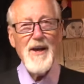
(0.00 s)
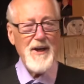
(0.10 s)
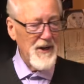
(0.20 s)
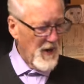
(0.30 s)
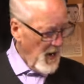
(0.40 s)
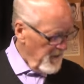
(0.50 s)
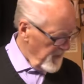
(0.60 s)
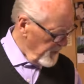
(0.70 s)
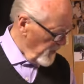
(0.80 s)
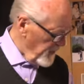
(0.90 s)
I got Ob
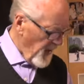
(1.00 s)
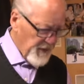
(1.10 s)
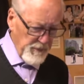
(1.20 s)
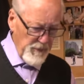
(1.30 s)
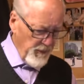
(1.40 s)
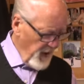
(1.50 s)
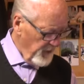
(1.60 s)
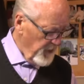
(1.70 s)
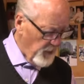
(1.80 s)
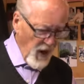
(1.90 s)
to put that
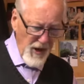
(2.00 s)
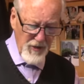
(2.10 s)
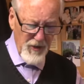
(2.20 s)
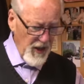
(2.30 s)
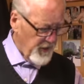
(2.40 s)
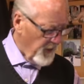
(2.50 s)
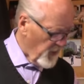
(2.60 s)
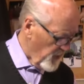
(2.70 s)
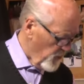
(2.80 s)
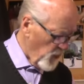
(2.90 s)
heavy box down
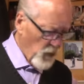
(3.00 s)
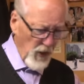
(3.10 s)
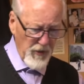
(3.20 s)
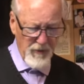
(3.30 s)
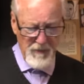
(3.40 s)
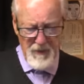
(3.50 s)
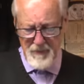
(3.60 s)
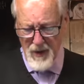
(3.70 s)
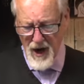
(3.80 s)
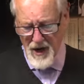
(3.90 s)
here, and we'll work from the
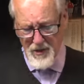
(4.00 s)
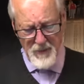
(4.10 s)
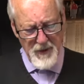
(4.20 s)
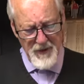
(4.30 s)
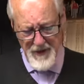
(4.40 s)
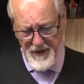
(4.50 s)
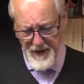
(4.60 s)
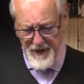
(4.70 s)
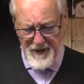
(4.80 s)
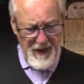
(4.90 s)
box. But
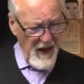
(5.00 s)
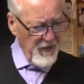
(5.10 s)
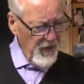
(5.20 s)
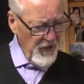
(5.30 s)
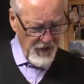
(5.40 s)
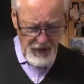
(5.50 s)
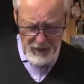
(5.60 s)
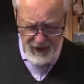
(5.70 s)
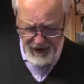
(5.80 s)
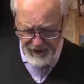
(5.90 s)
as you can see,
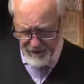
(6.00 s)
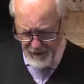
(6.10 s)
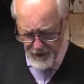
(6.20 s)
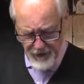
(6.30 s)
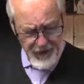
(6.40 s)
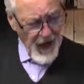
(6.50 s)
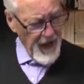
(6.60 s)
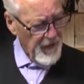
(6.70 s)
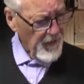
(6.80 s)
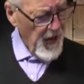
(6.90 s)
we got the first
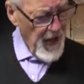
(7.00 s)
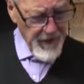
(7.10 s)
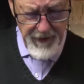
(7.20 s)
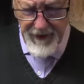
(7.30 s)
dagger out,